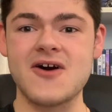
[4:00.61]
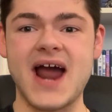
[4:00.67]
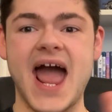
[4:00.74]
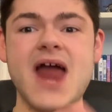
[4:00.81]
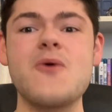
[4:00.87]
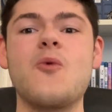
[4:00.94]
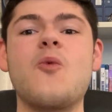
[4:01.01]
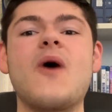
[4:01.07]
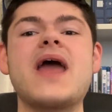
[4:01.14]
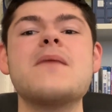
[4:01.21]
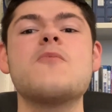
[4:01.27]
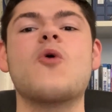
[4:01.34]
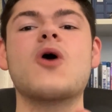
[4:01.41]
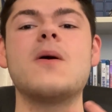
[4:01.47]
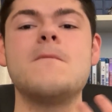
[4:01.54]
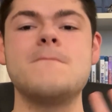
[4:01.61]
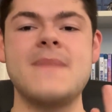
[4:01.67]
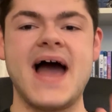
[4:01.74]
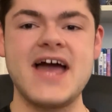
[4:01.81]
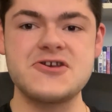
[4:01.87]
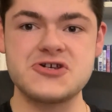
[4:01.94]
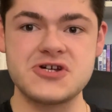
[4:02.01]
and way more
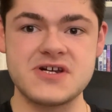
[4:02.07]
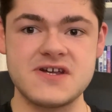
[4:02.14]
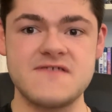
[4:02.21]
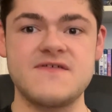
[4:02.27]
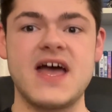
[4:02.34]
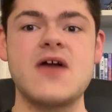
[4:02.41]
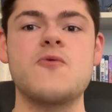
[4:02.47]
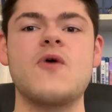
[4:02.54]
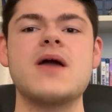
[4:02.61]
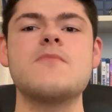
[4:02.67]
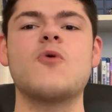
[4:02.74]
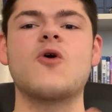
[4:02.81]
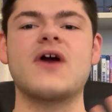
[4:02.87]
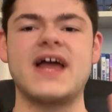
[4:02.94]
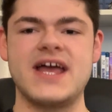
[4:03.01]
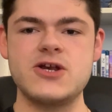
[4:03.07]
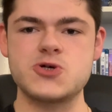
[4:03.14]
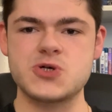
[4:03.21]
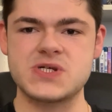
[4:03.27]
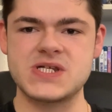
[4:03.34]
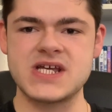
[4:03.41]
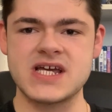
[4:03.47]
imaginative and way more
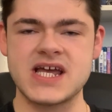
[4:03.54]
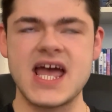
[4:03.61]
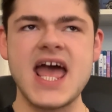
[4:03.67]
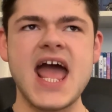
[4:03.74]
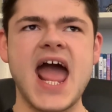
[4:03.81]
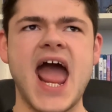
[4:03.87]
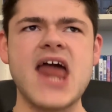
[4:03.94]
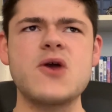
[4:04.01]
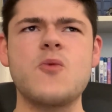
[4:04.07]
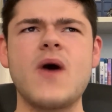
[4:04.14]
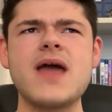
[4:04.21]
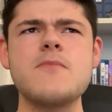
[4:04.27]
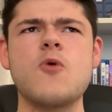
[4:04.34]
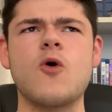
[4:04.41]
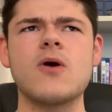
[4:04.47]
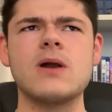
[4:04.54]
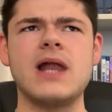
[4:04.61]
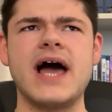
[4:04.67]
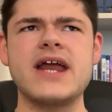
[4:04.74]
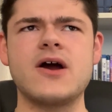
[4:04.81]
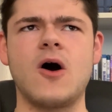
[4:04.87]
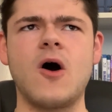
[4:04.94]
interesting and way more
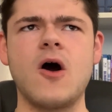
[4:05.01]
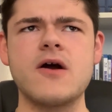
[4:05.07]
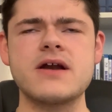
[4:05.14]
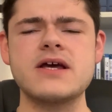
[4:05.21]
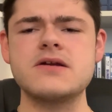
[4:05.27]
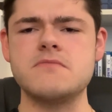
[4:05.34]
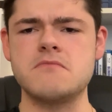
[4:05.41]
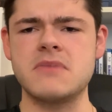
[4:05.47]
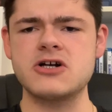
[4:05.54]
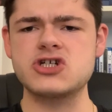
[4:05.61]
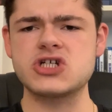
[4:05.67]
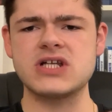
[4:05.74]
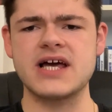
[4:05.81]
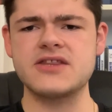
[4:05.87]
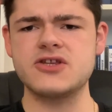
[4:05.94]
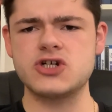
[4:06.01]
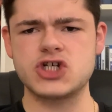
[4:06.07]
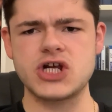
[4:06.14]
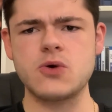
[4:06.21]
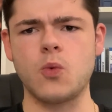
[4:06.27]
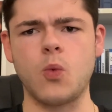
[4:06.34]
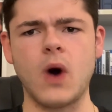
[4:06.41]
lighthearted, much like the
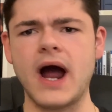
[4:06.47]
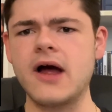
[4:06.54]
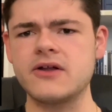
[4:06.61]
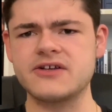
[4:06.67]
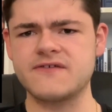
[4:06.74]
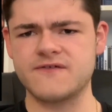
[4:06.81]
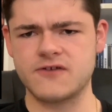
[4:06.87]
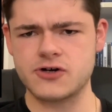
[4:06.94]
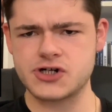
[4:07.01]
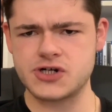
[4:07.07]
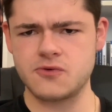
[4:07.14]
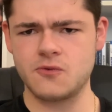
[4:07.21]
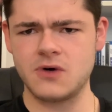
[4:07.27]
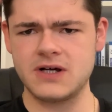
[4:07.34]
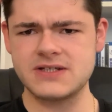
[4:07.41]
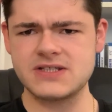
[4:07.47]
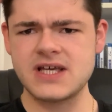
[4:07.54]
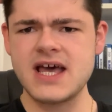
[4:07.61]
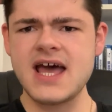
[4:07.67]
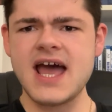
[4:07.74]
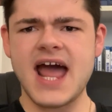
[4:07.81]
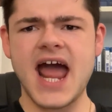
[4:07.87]
Gene Wilder version was.
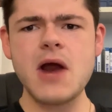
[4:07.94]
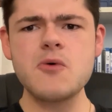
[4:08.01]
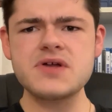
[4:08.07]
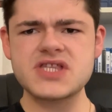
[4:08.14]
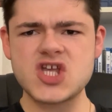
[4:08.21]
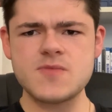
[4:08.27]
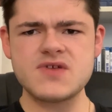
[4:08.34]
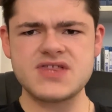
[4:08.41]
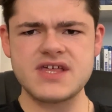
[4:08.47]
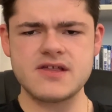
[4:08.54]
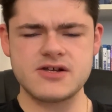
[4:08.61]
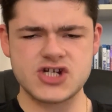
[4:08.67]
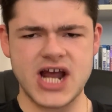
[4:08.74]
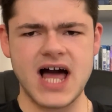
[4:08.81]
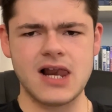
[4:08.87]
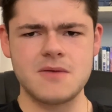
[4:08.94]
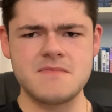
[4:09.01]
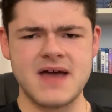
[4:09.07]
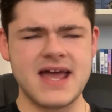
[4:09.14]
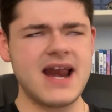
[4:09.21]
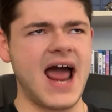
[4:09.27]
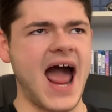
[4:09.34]
And with Timothée
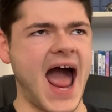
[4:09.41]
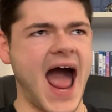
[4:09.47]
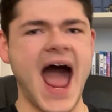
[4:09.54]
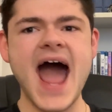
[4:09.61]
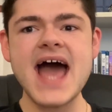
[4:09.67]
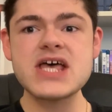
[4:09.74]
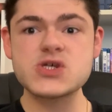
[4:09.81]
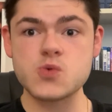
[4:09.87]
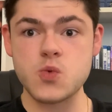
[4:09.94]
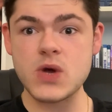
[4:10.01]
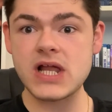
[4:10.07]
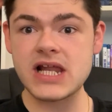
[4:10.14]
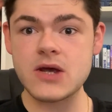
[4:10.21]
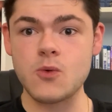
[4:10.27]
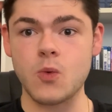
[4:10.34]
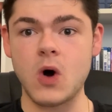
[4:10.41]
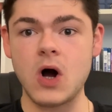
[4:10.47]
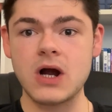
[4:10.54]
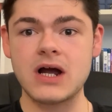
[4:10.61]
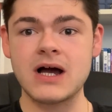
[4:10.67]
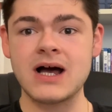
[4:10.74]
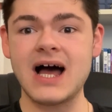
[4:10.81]
Chalamet as Willy
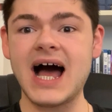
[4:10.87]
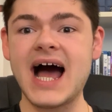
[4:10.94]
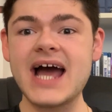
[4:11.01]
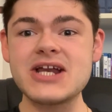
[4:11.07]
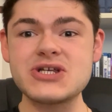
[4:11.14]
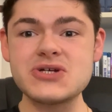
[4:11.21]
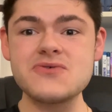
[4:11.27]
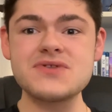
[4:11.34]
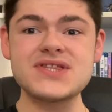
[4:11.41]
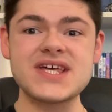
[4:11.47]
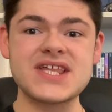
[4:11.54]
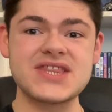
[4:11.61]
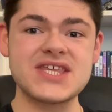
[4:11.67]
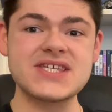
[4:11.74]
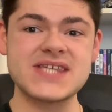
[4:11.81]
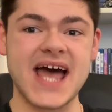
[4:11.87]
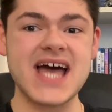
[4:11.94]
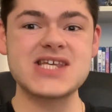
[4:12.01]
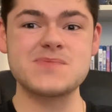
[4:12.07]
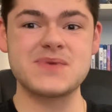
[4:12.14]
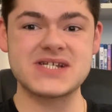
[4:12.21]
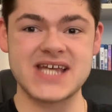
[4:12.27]
Wonka, I do think this
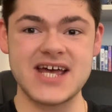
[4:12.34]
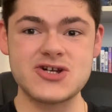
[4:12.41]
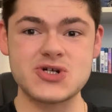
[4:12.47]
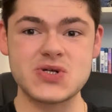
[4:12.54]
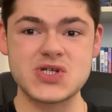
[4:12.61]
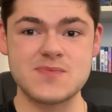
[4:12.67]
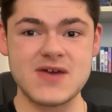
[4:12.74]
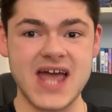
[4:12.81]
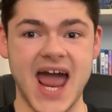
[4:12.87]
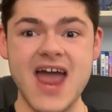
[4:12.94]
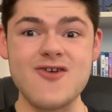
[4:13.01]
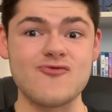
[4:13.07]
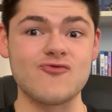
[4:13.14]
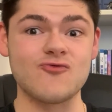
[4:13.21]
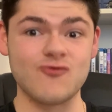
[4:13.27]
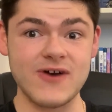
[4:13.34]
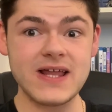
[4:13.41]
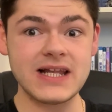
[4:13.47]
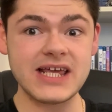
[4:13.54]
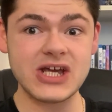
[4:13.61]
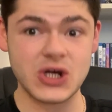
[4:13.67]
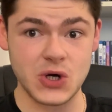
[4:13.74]
has potential to be a
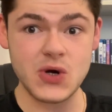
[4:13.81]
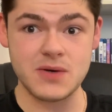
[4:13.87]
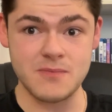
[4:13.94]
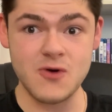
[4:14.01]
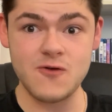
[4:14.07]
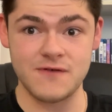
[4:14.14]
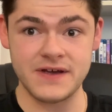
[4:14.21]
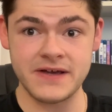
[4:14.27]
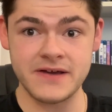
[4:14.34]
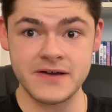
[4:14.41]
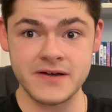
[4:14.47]
really good movie.